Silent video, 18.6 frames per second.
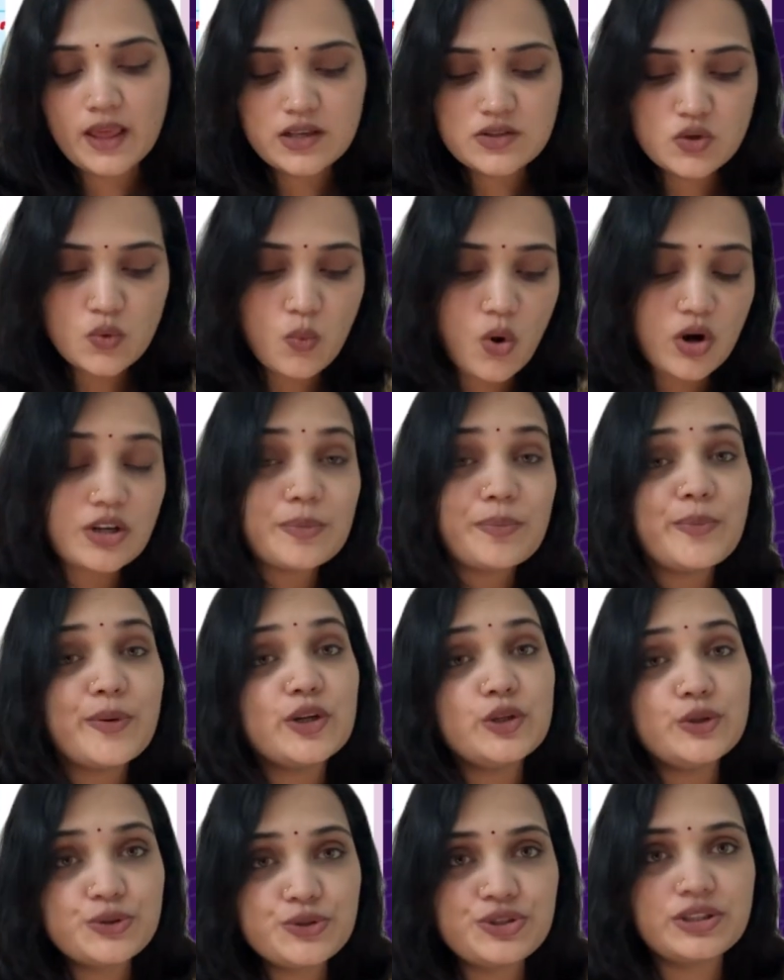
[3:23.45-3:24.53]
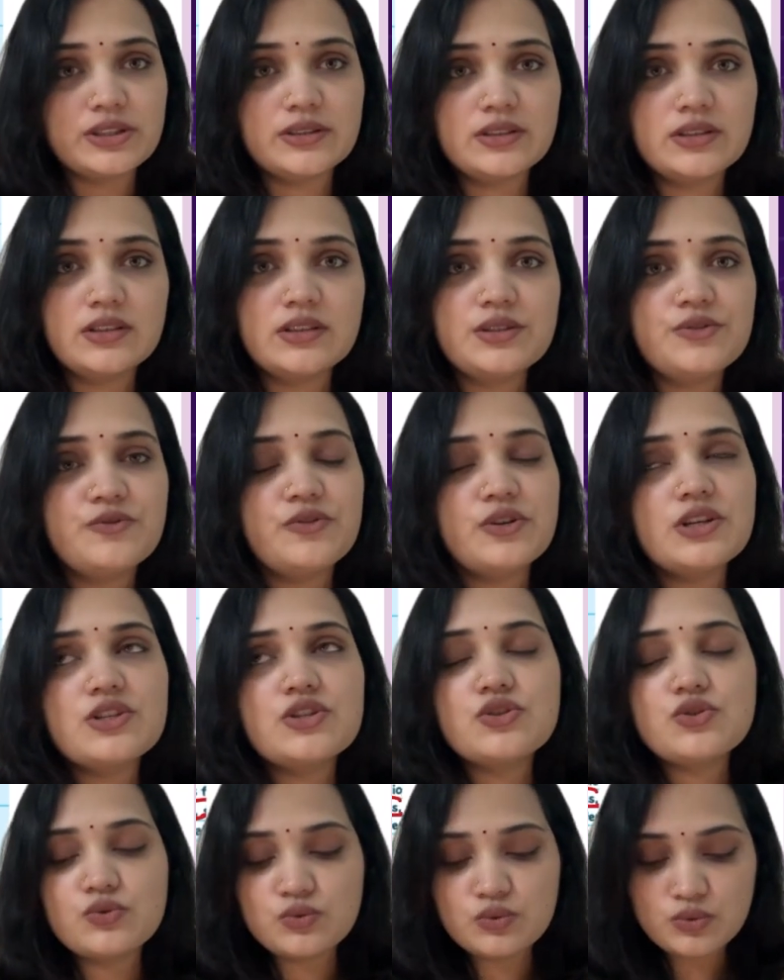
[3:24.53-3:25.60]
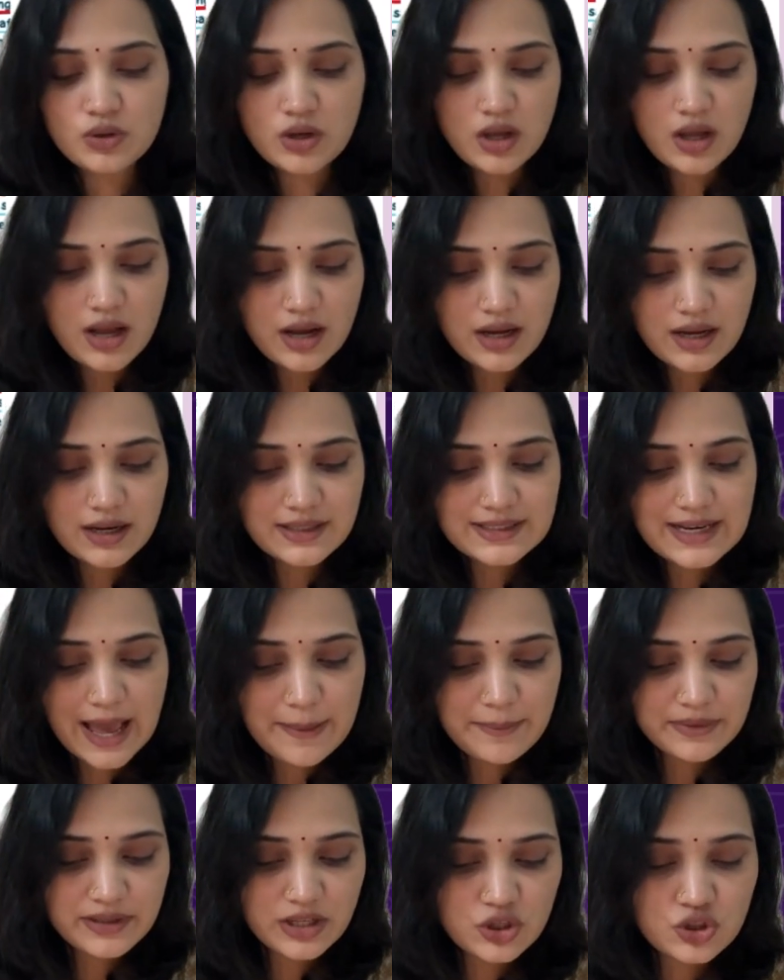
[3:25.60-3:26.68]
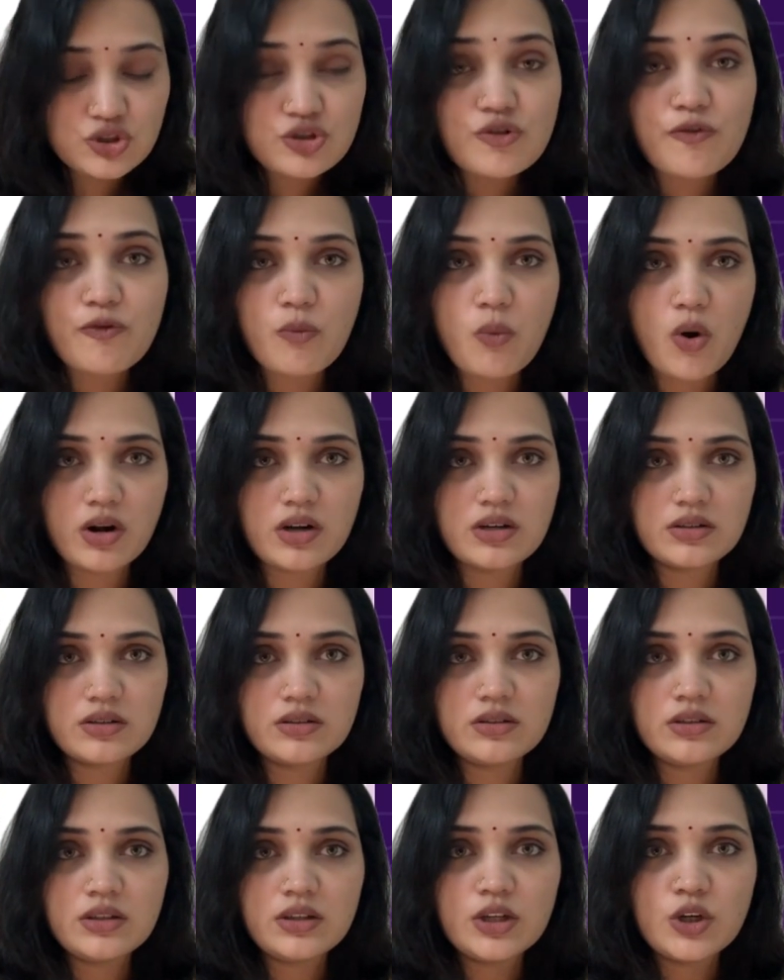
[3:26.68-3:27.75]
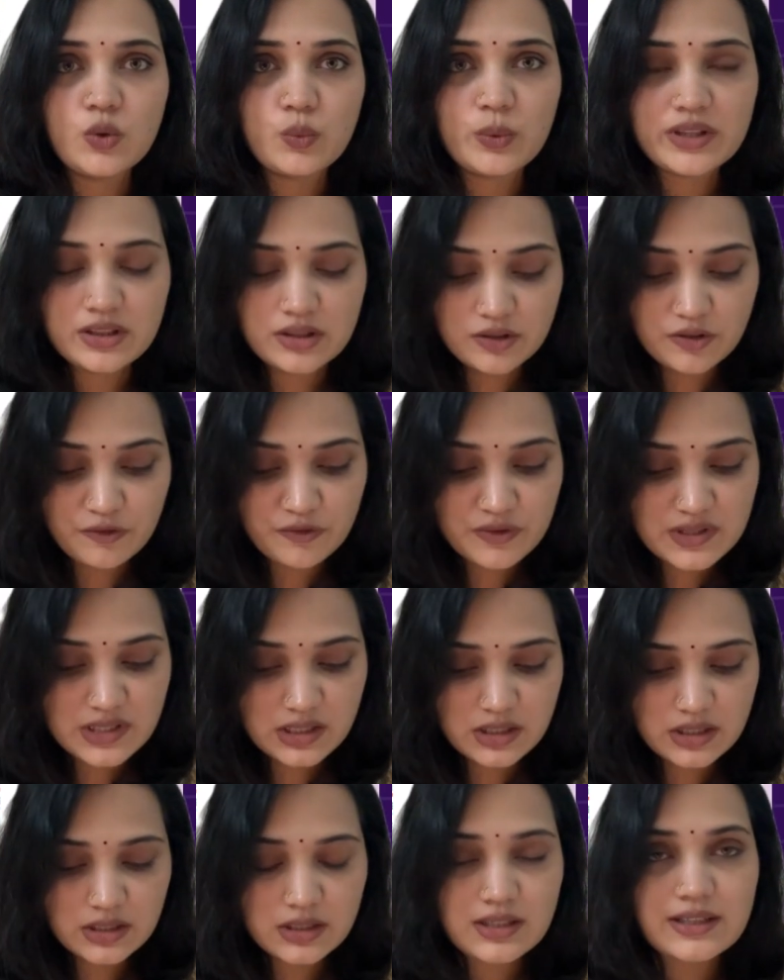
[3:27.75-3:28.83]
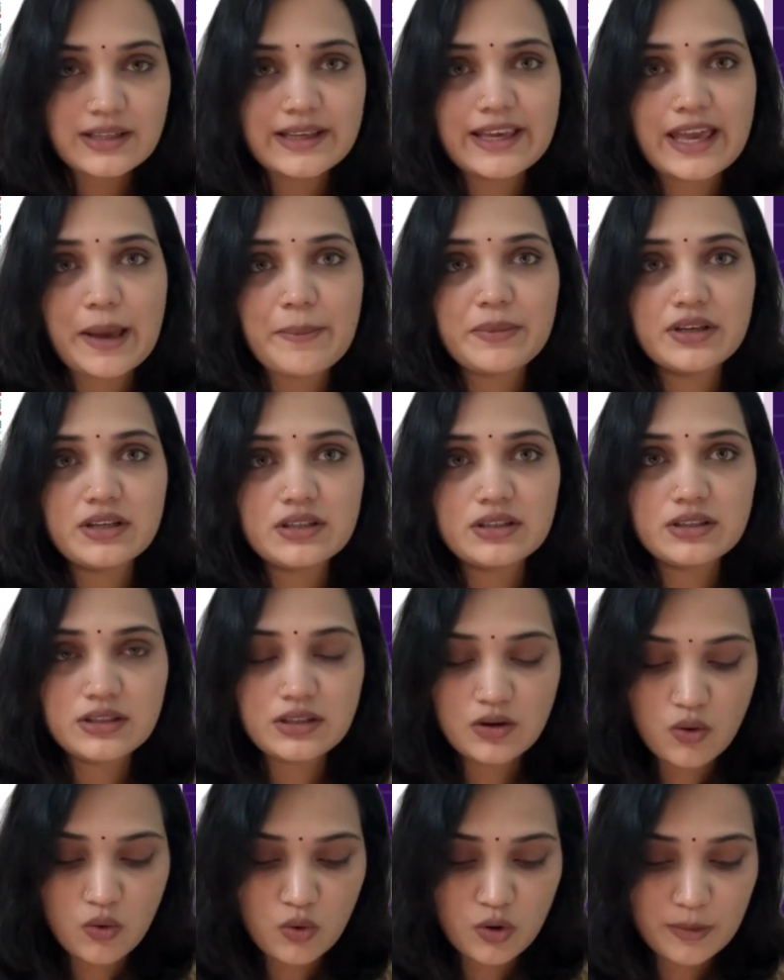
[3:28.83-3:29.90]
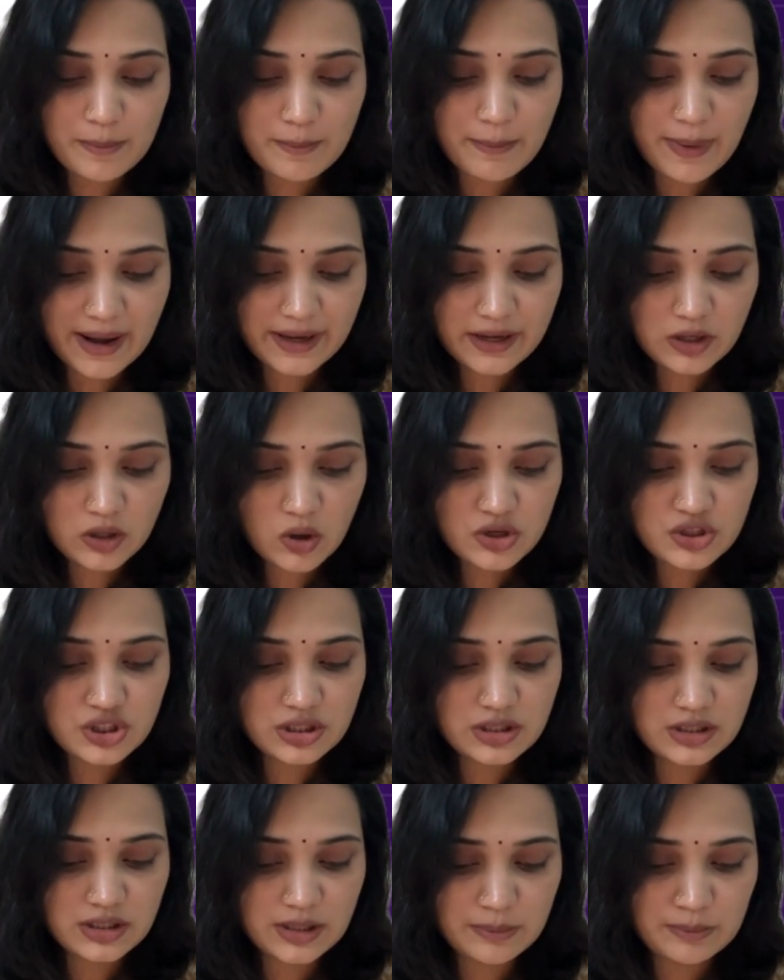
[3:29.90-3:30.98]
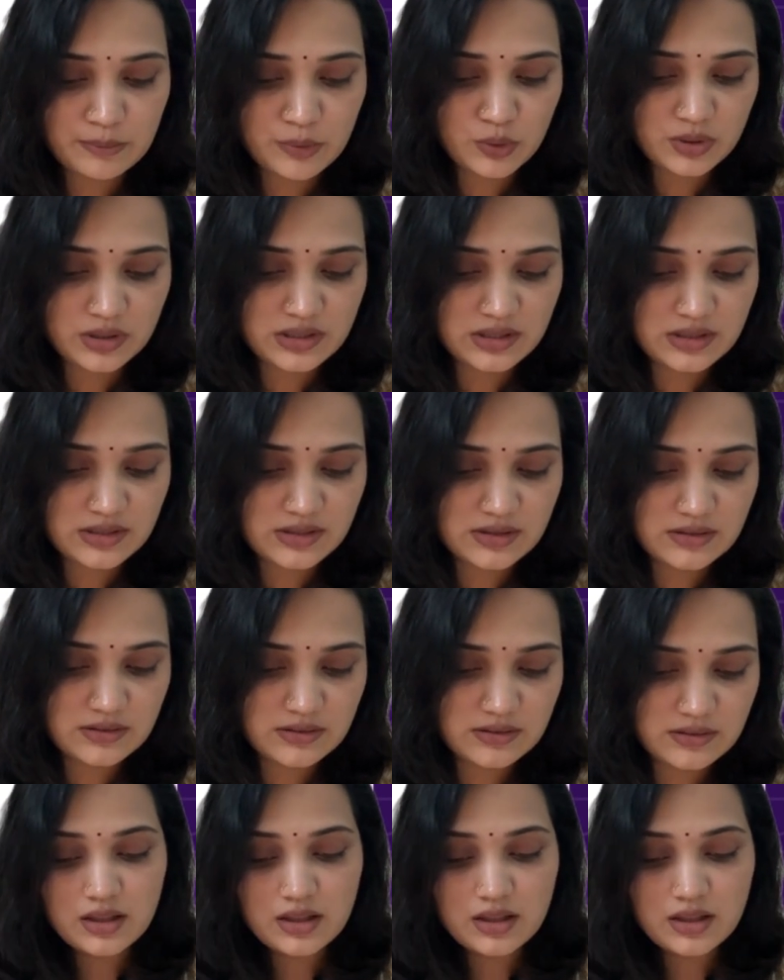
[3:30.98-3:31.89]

So water pollution refers to contamination of water with physical, chemical or biological impurities.